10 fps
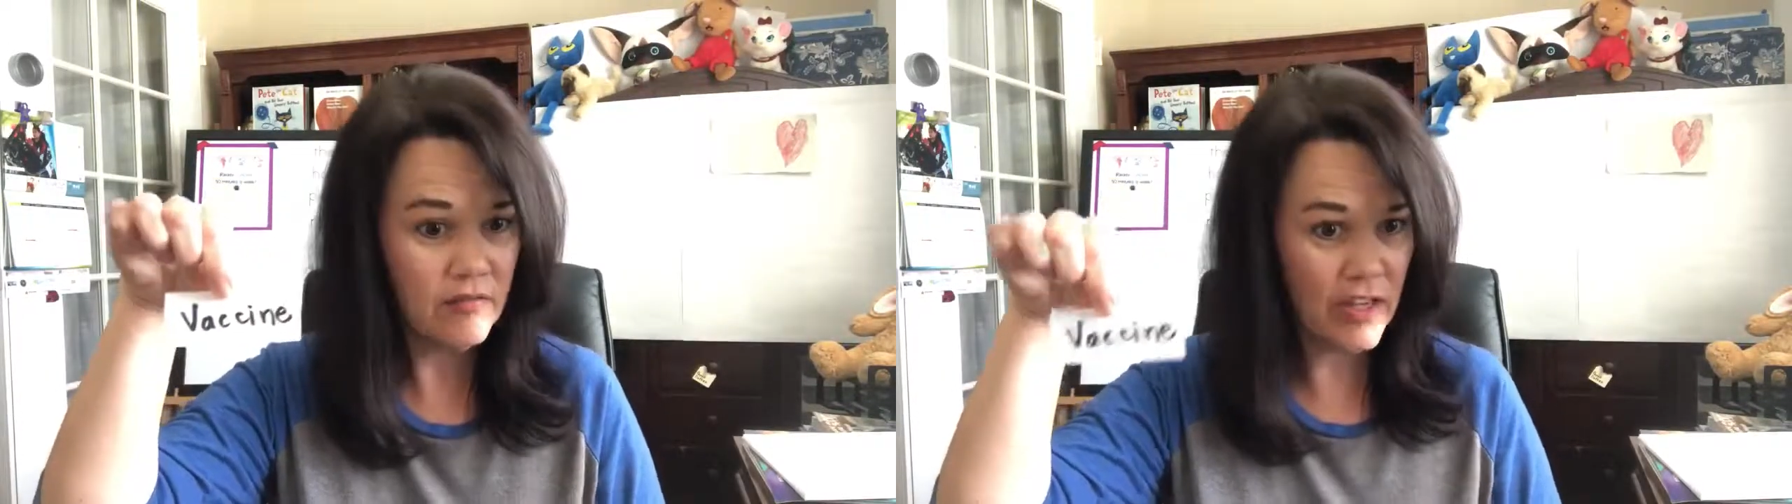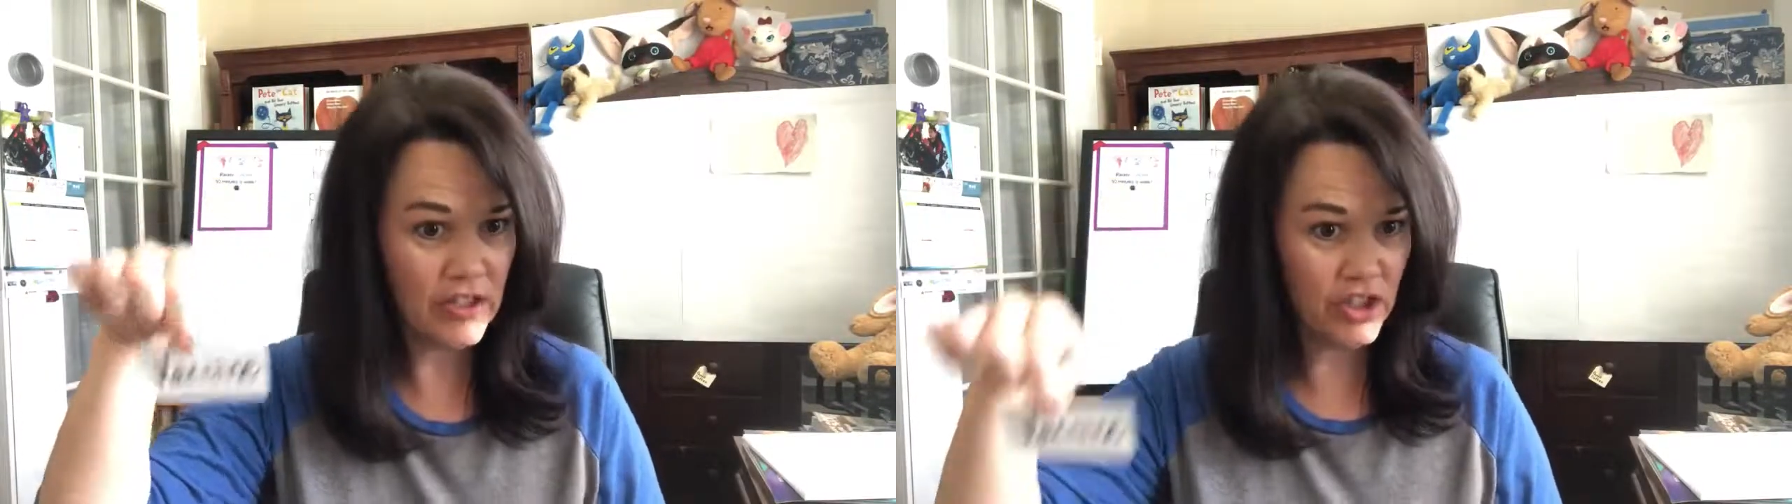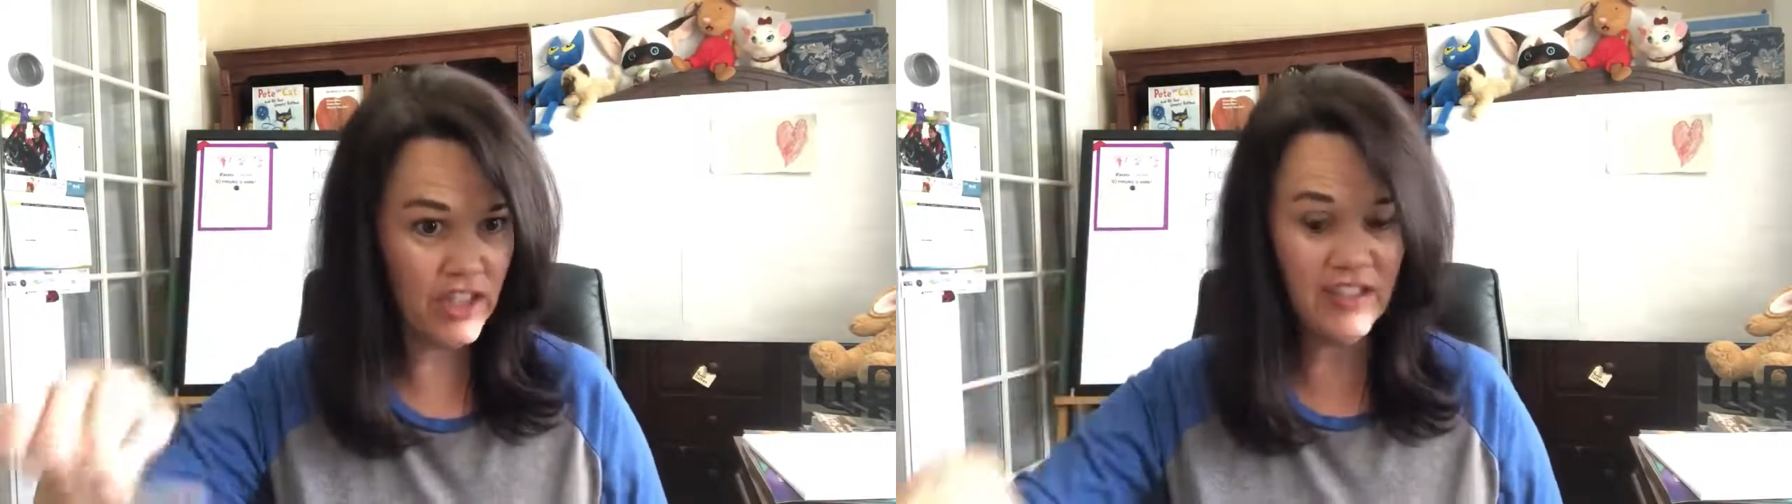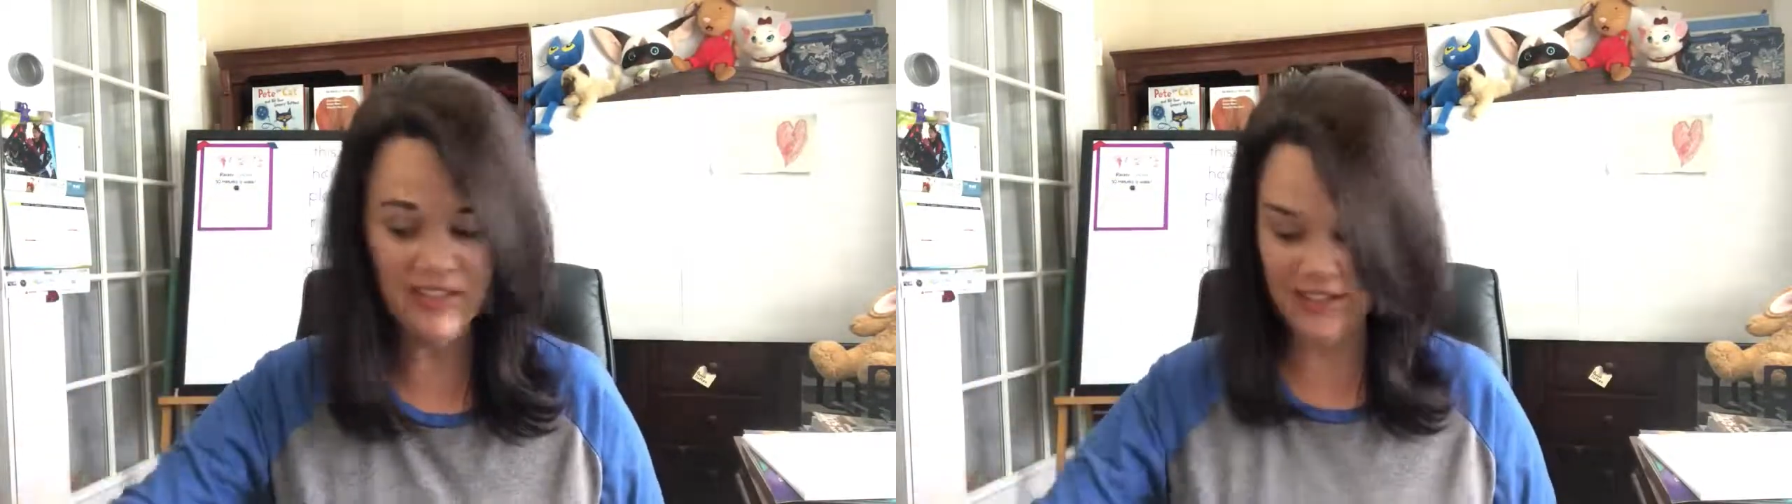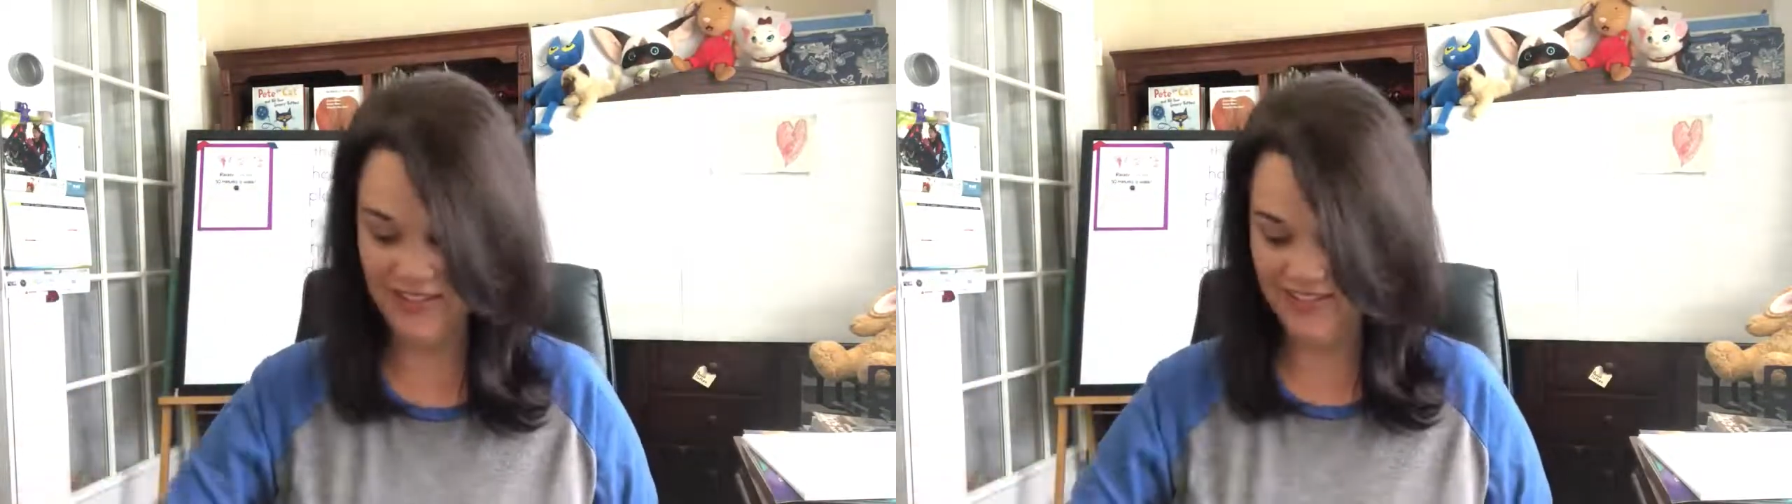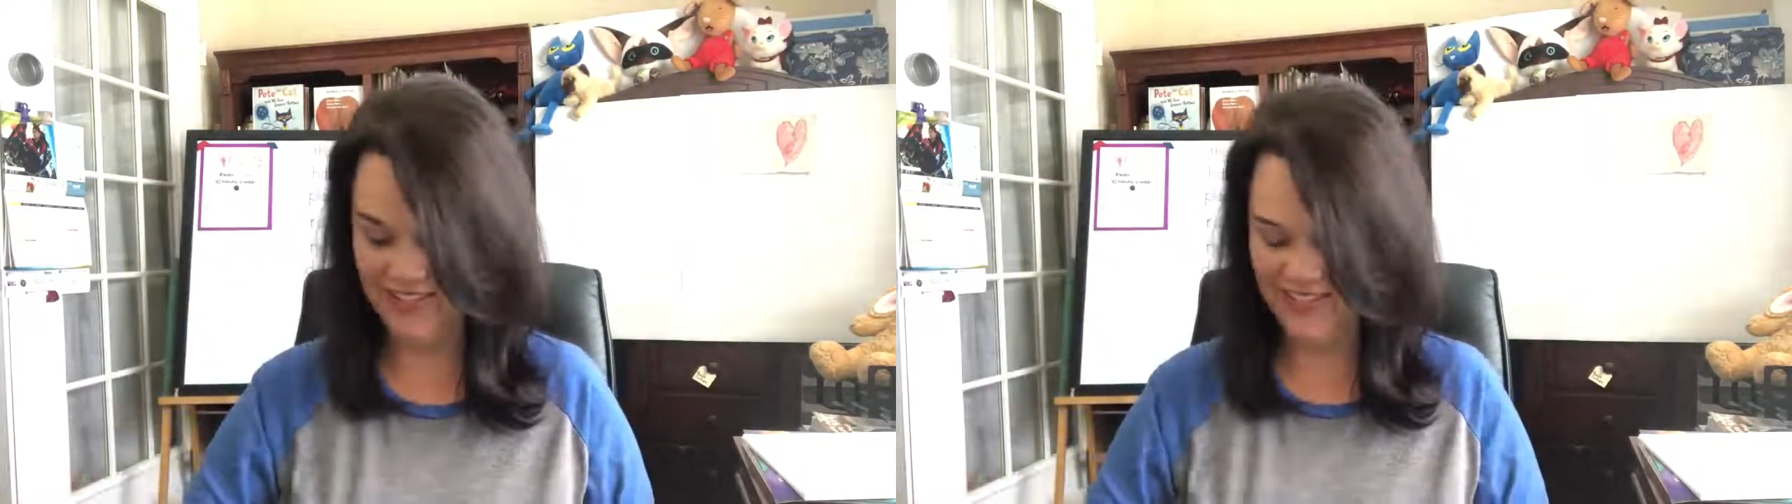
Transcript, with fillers: Vaccini.